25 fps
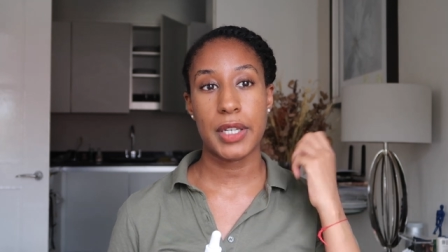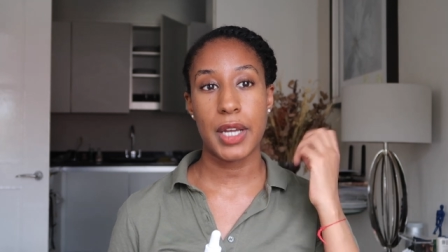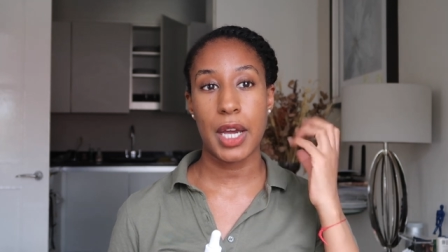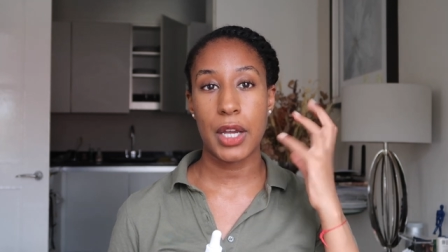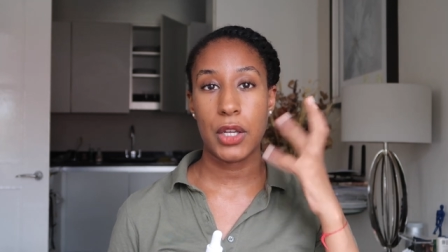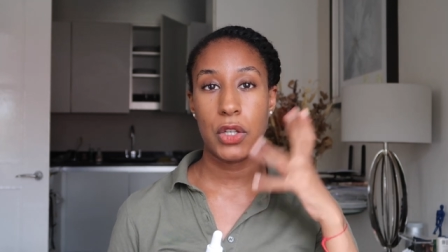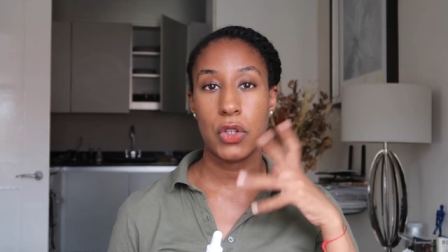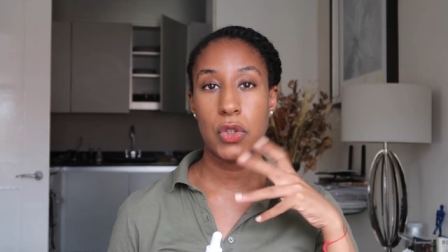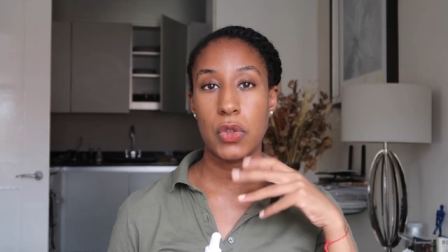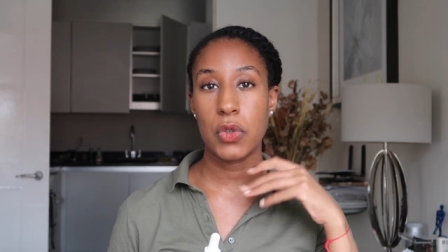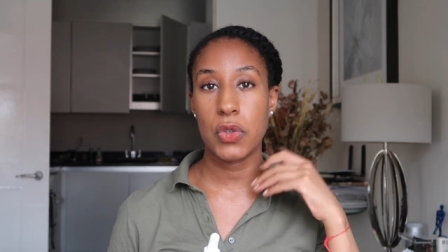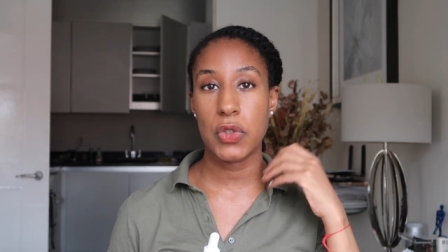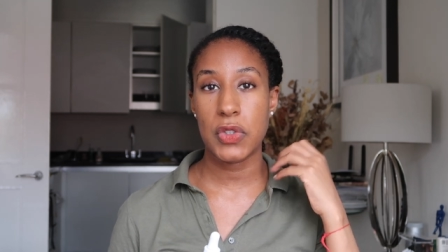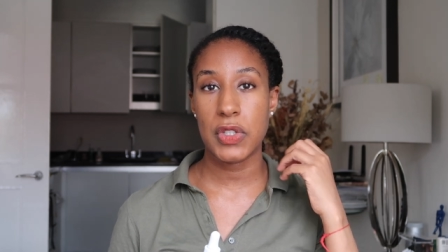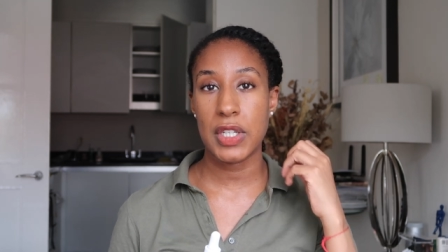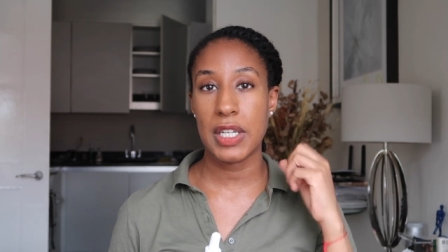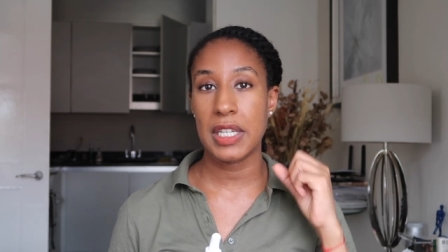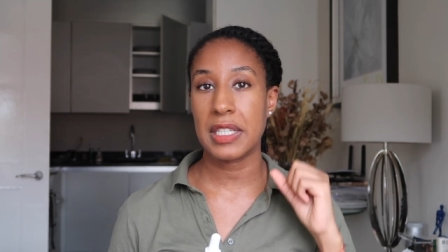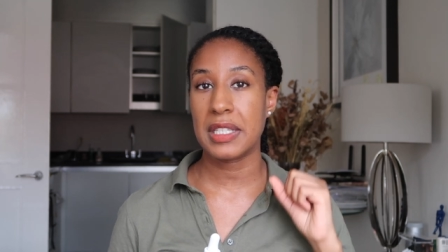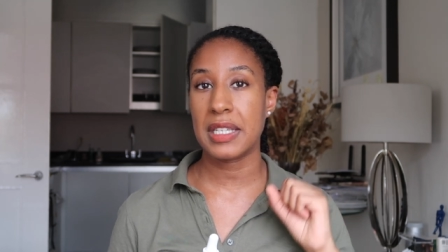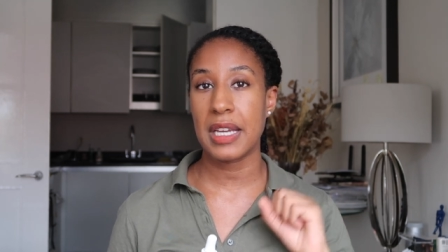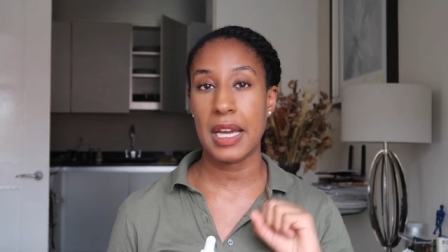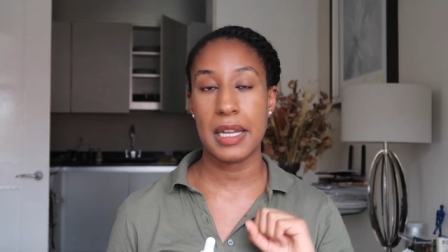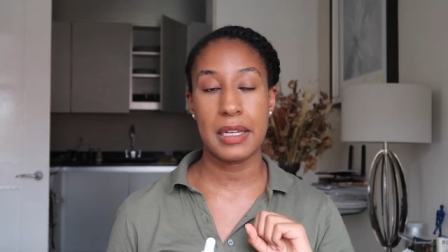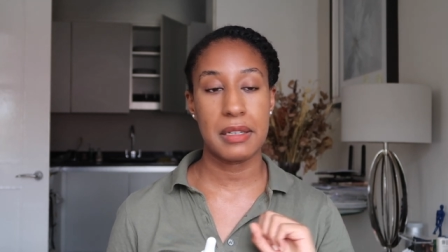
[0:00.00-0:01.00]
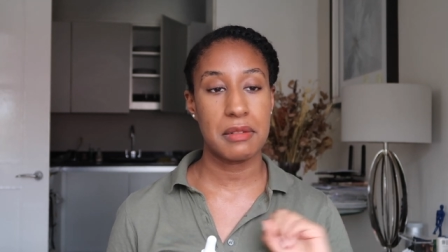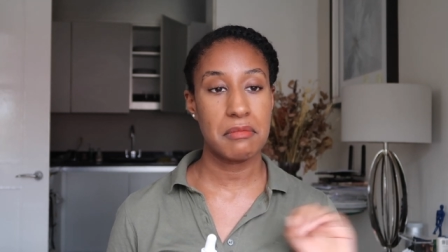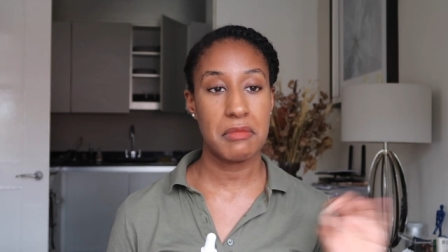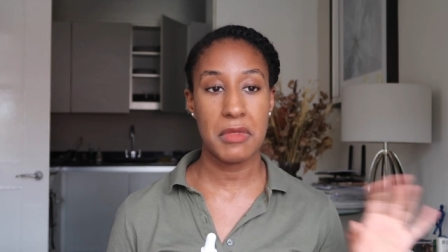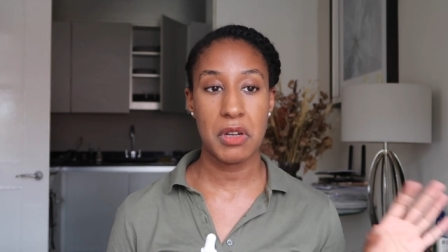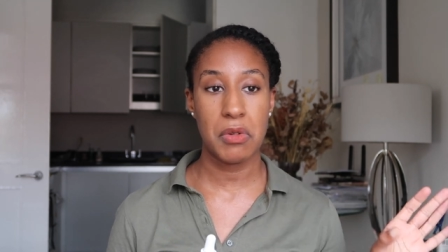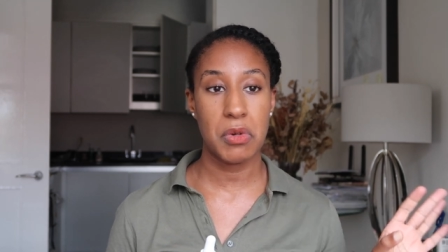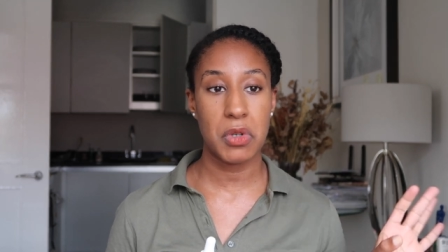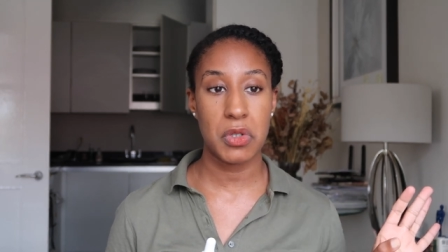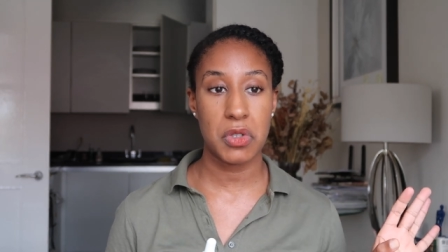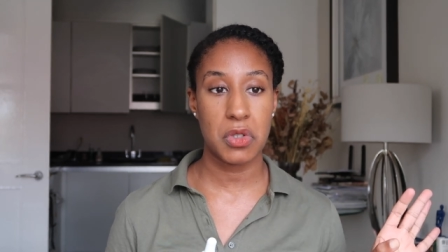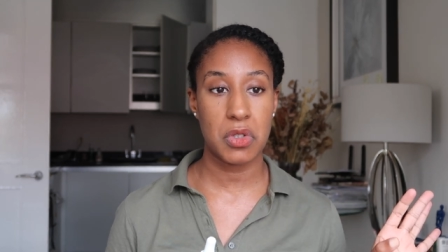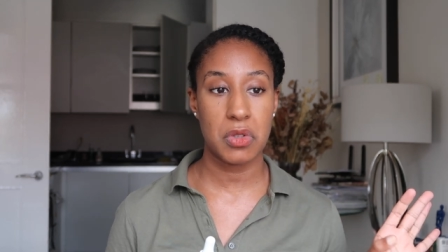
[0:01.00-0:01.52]
I used it and it
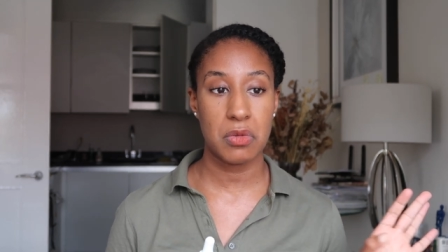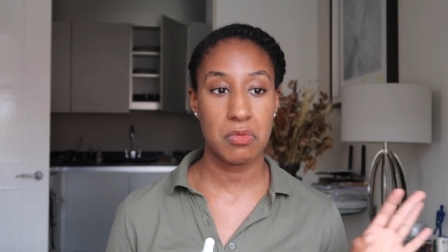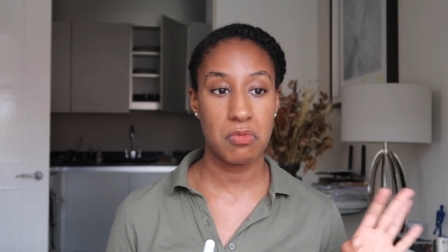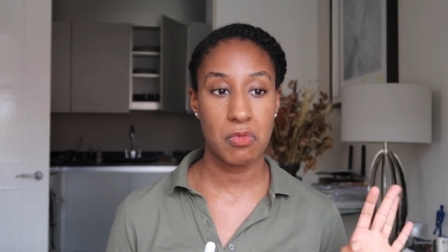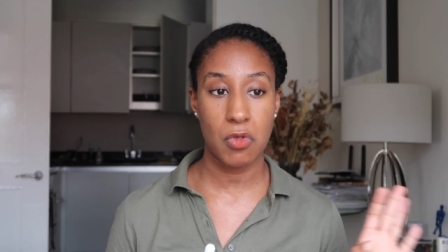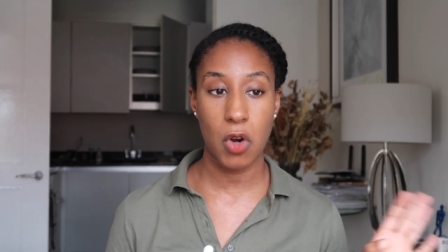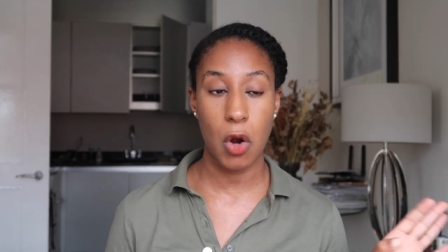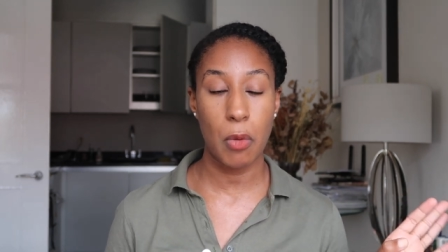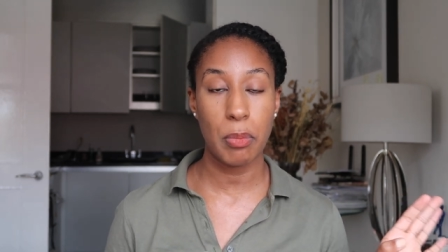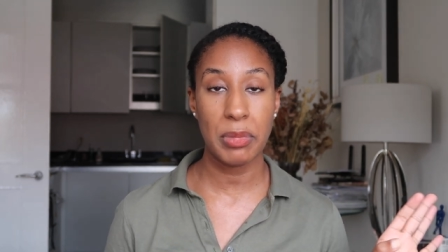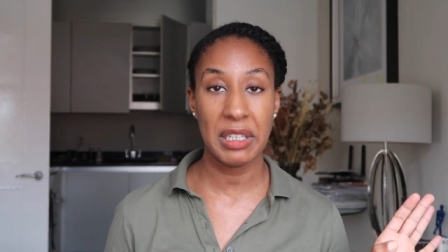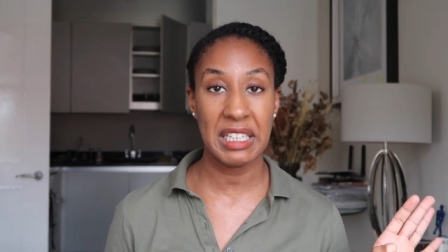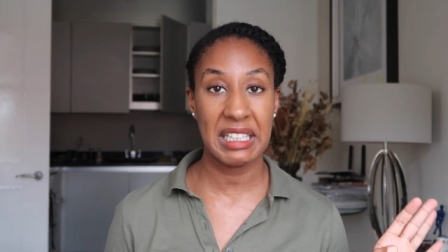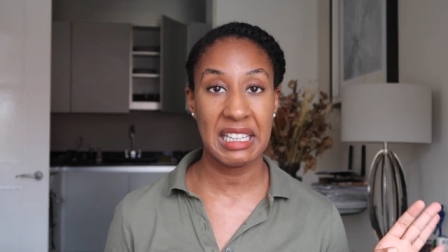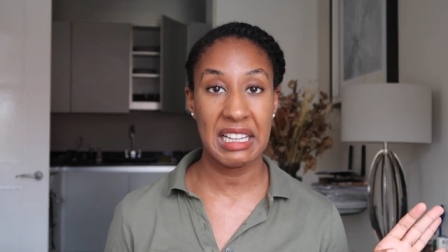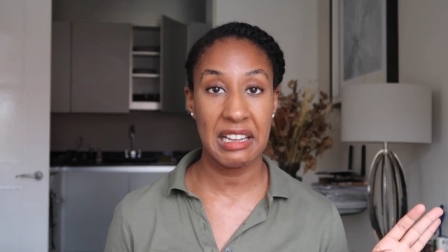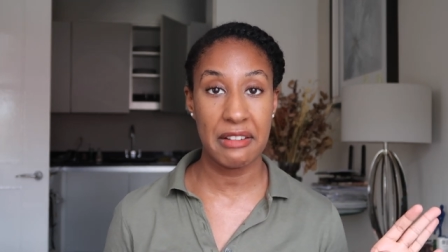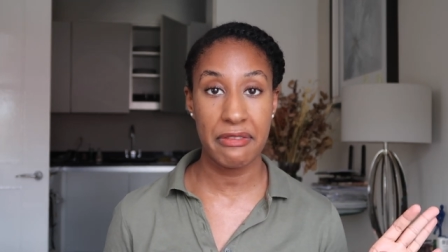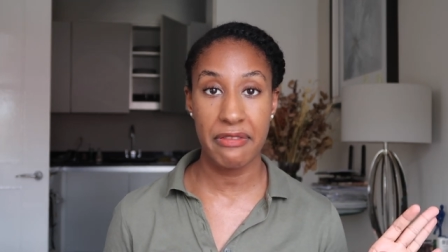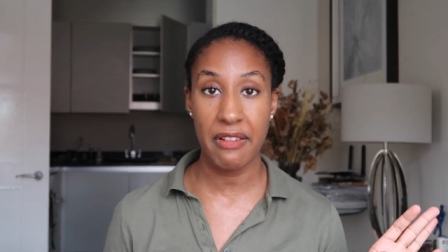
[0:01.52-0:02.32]
was completely